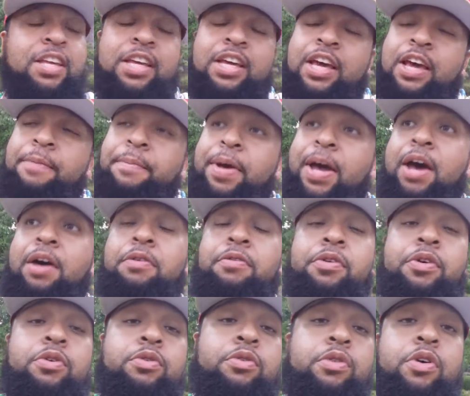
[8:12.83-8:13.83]
yeah, man, I don't
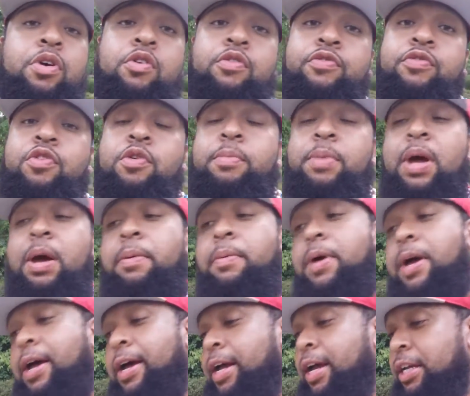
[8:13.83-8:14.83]
know who to go for, man.
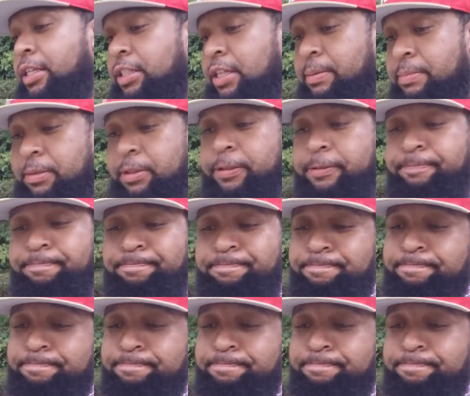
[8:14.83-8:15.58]
I guess I'm a,